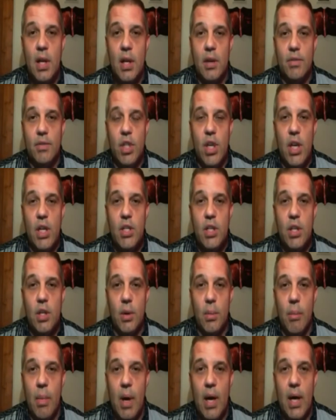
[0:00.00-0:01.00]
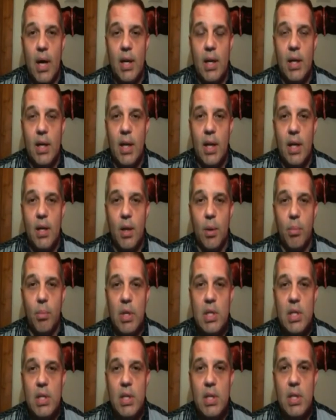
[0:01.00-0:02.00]
of changing your mind and getting your
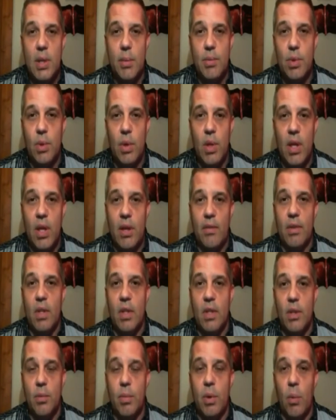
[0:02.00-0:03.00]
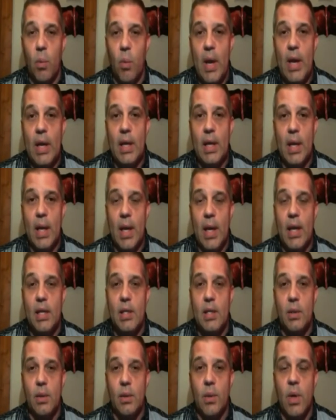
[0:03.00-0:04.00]
business up to a level that you've been waiting to get
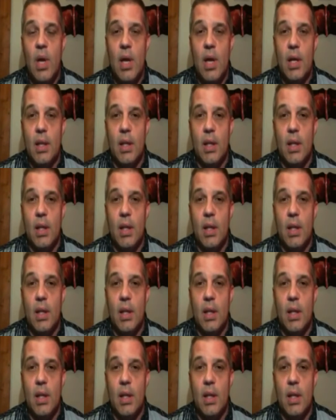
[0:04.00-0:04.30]
it to,